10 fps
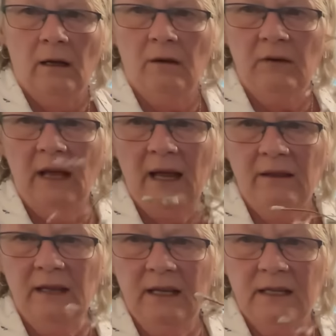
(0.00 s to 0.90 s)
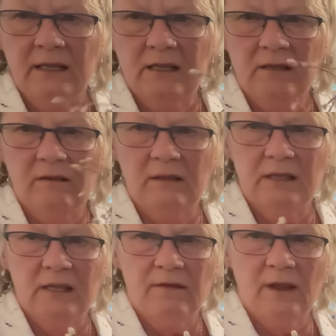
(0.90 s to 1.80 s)
I'm going to add these, the
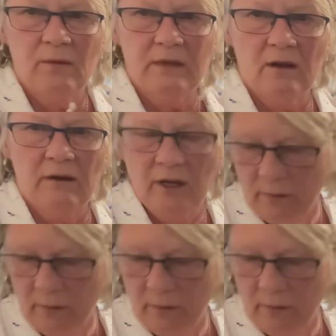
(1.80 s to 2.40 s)
stuff that was on here